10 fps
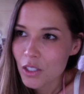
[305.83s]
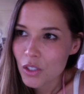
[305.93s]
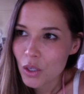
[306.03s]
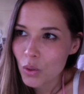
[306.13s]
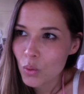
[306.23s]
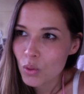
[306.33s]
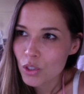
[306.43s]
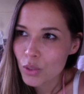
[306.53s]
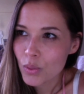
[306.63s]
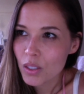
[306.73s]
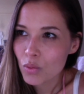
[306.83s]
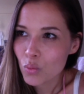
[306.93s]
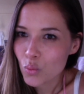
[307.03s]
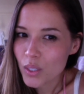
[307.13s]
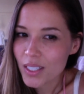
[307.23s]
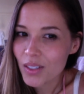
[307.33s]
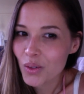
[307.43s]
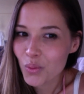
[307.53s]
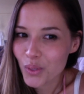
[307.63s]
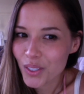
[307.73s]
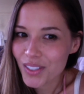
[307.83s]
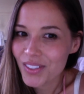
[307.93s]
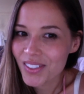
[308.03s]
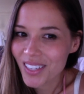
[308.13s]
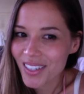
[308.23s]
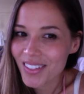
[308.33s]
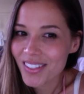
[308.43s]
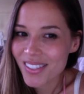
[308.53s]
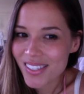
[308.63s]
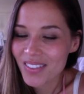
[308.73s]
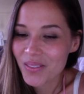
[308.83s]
So doing real sales